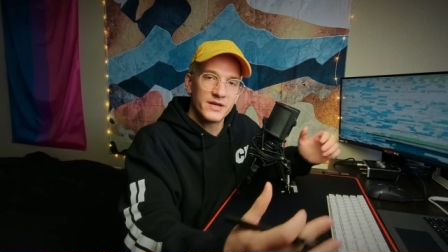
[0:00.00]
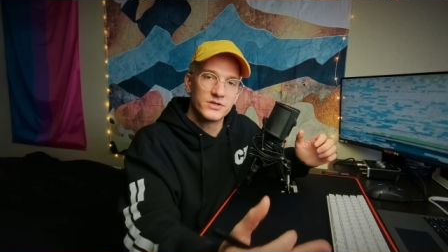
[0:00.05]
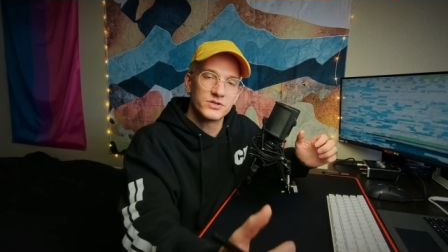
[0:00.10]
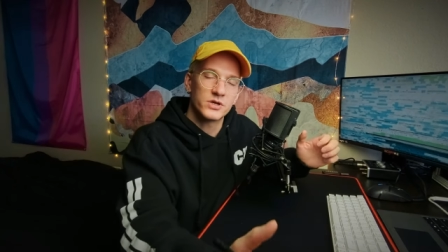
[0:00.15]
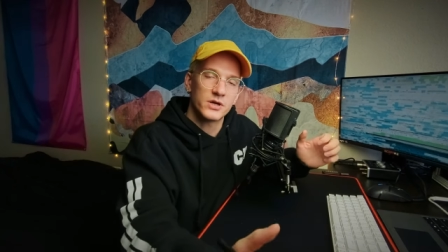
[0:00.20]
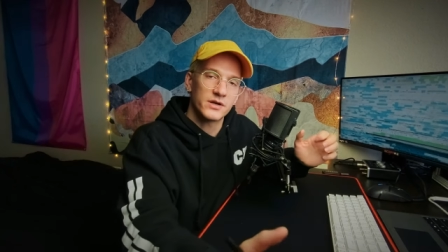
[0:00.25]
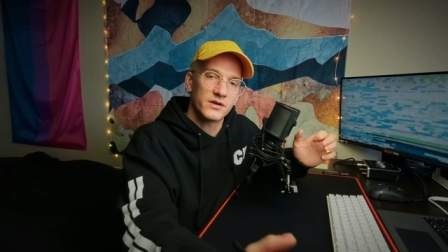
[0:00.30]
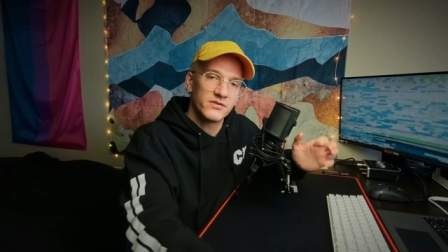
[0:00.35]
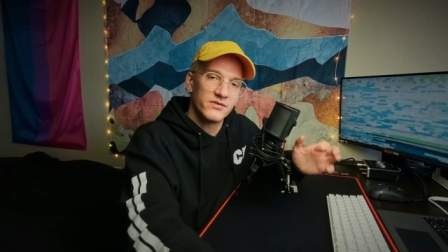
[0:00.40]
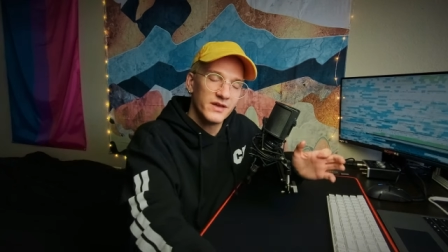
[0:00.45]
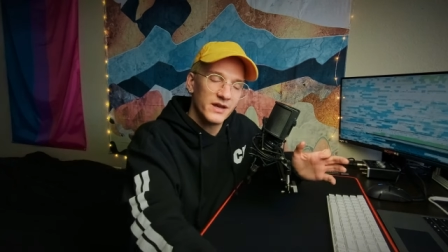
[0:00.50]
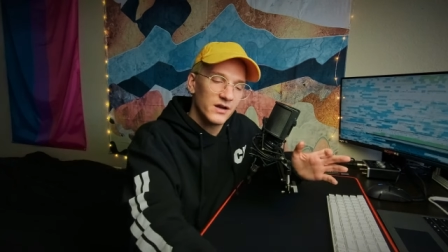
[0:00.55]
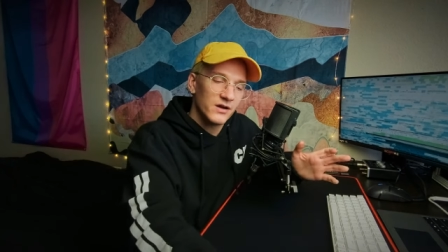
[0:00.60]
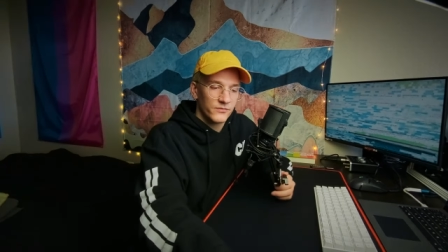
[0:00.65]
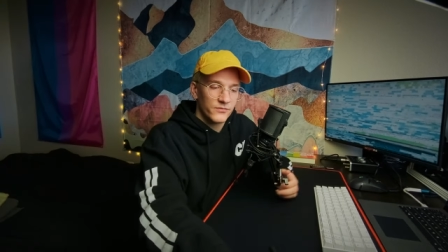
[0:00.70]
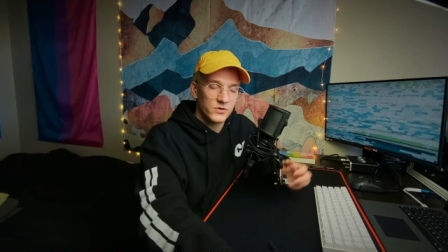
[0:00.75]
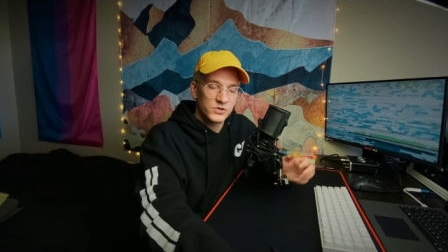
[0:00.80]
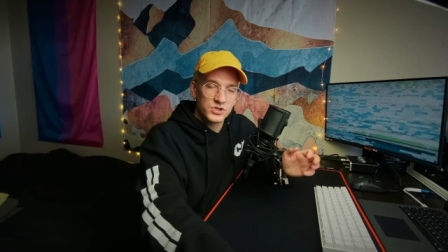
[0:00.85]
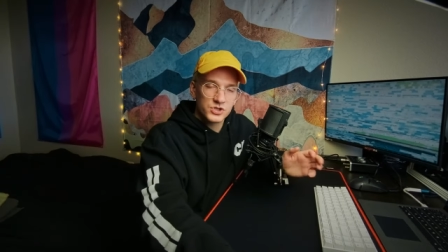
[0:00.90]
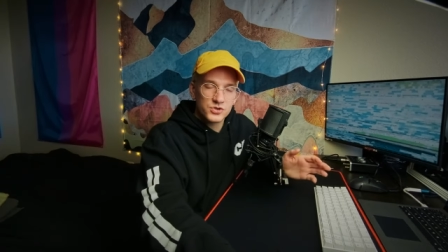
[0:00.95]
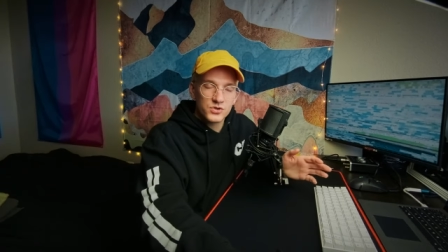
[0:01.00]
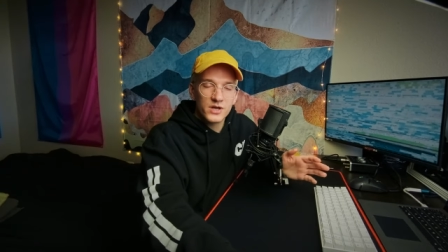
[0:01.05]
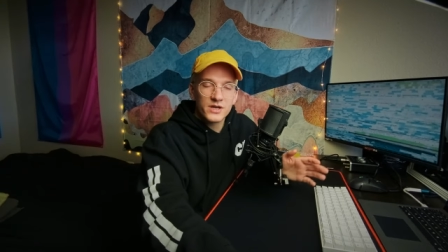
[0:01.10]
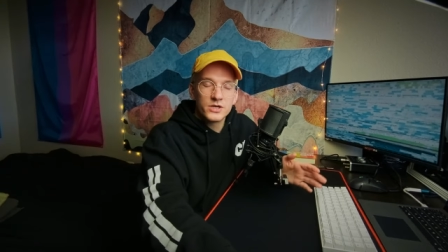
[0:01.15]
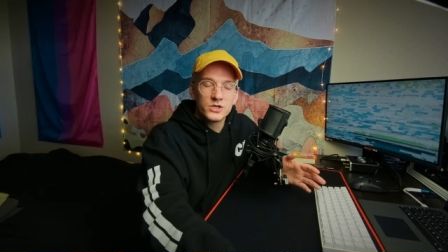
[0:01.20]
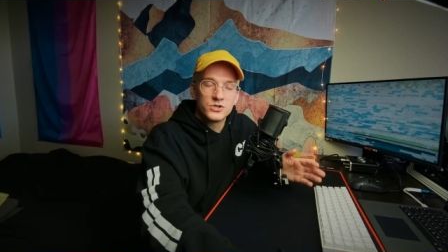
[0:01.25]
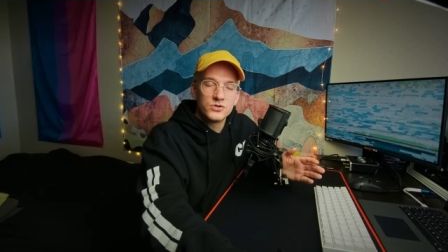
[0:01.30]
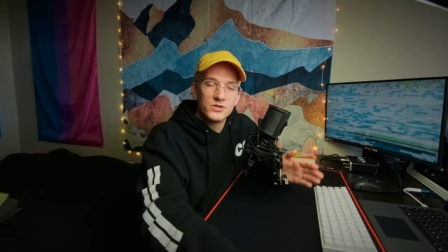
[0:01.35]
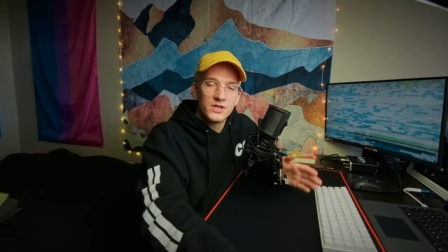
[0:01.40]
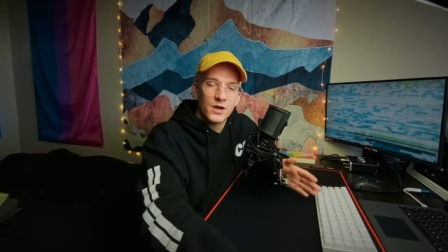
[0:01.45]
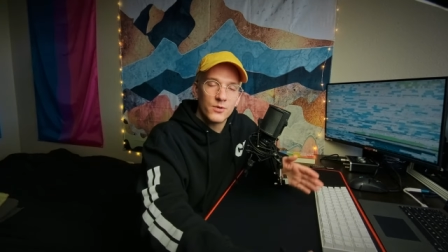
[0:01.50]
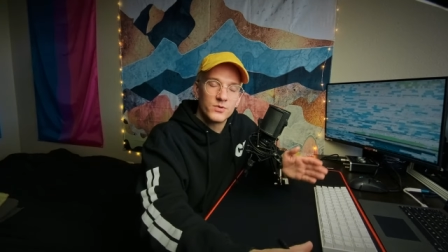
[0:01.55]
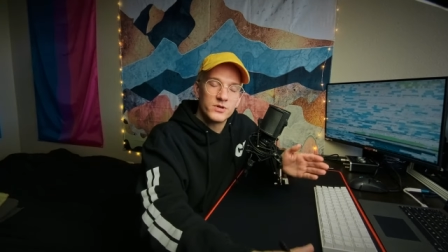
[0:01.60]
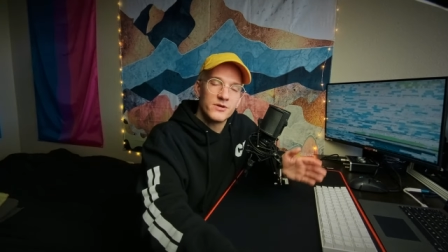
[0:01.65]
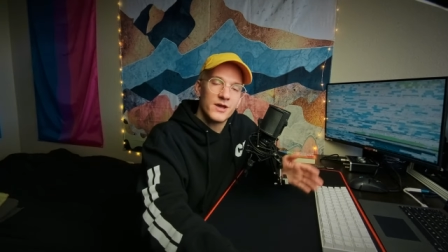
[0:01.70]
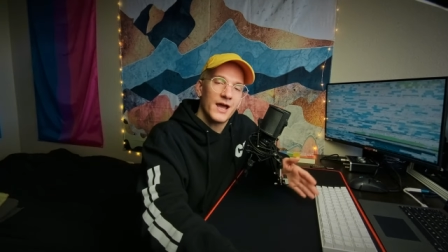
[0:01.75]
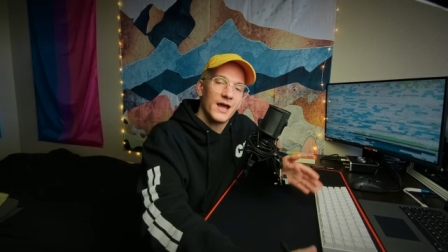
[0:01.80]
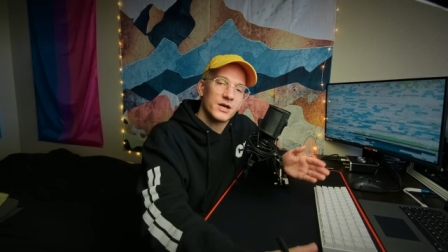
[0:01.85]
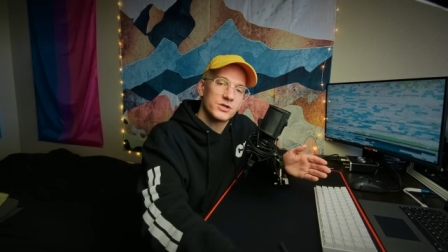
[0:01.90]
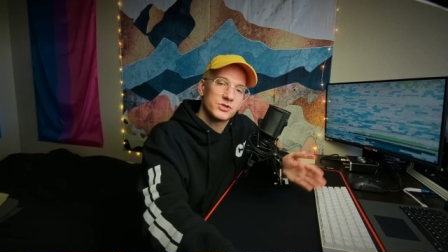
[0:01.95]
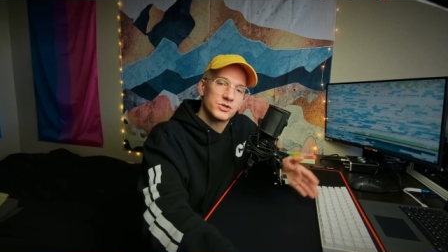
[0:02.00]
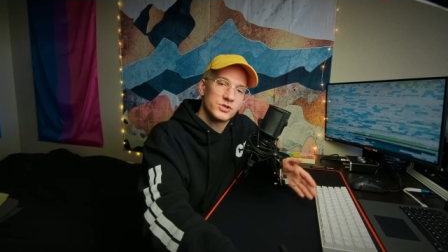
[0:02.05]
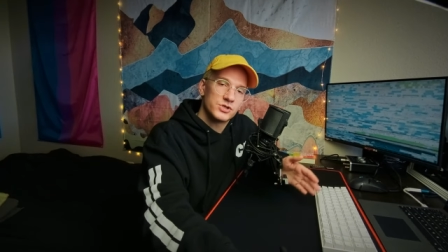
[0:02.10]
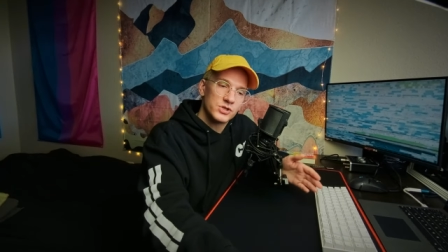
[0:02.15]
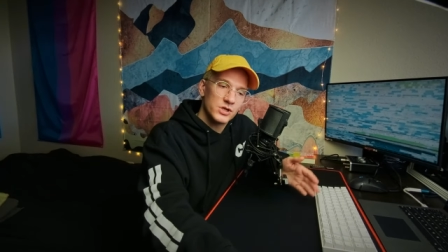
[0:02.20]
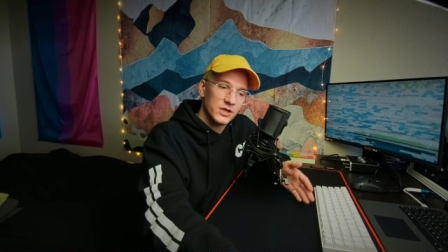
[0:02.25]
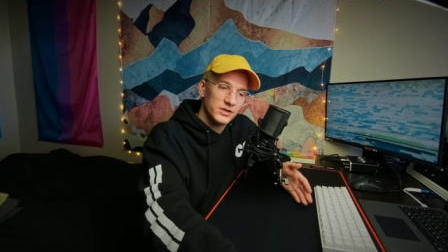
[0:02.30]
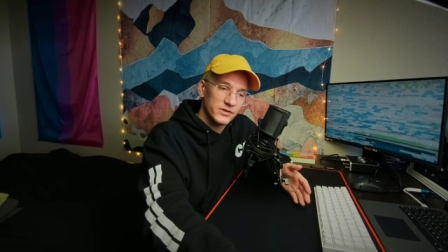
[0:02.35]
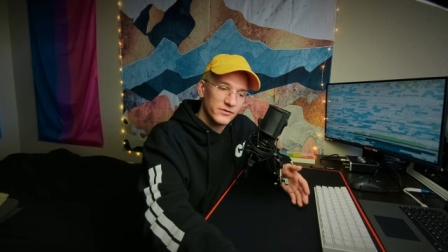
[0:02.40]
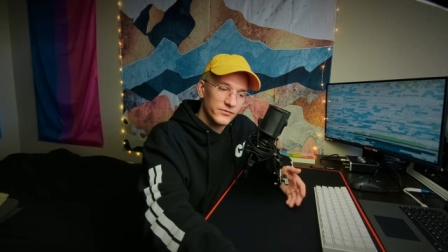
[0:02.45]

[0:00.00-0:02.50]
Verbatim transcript: and dark there versus trying to do that when you actually shot the